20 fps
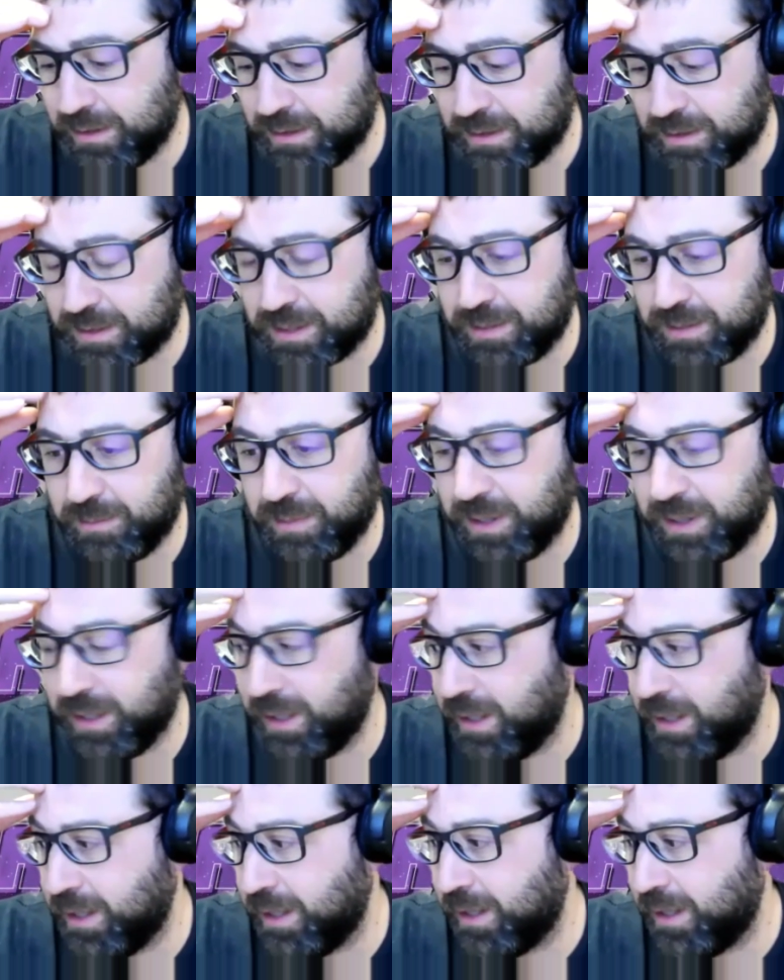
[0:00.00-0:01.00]

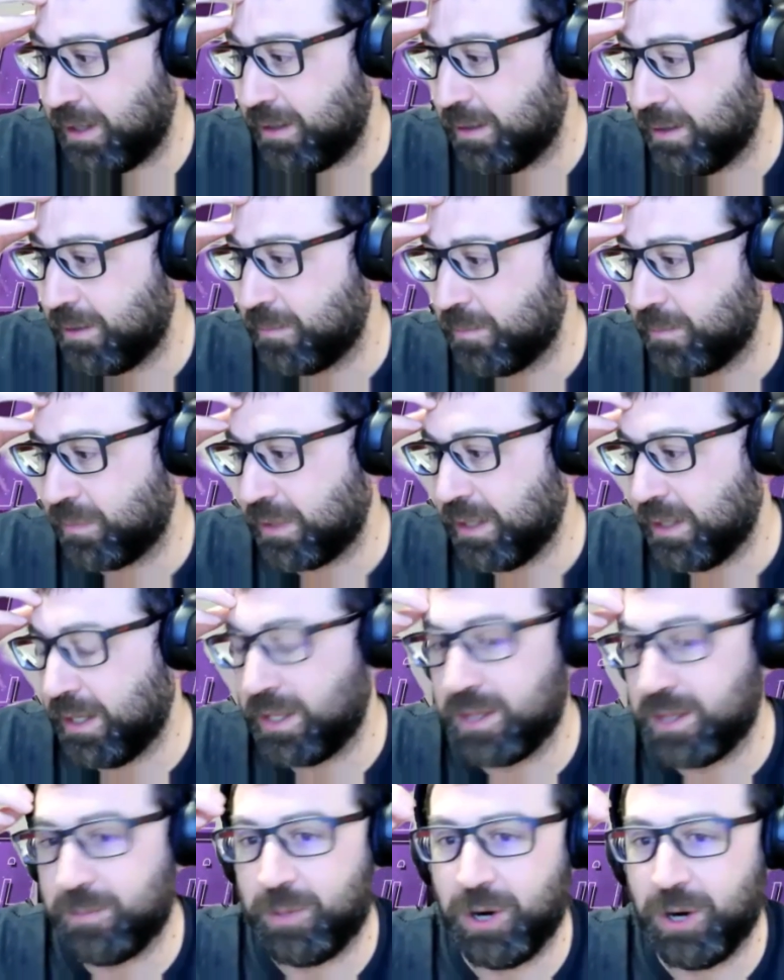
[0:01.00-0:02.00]
somebody
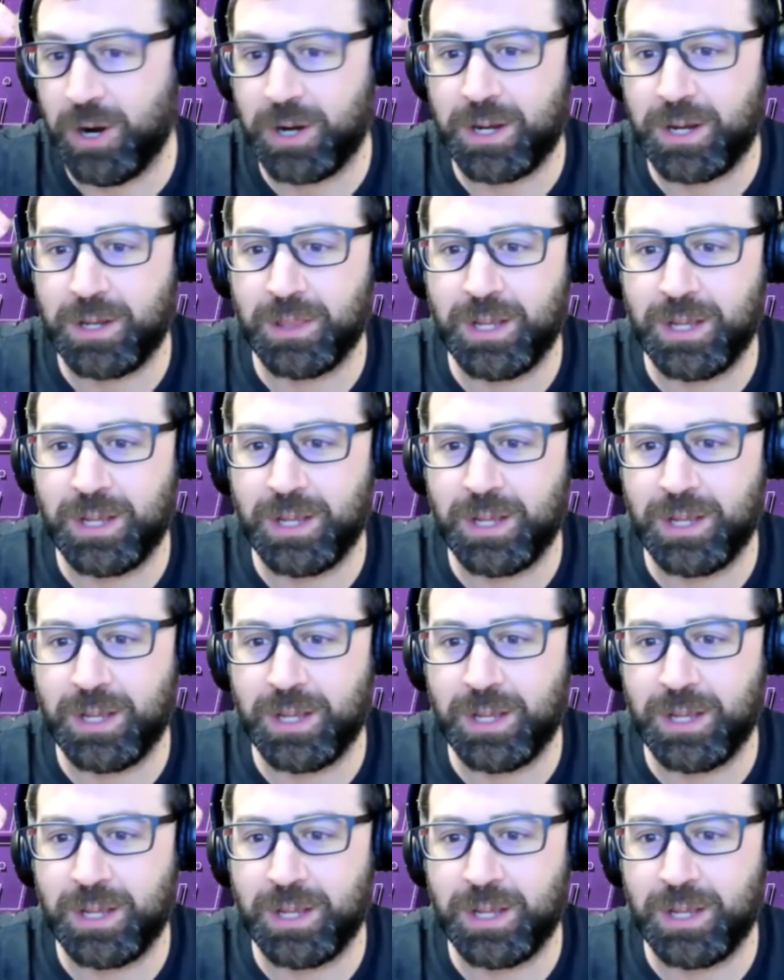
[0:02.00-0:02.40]
in the parking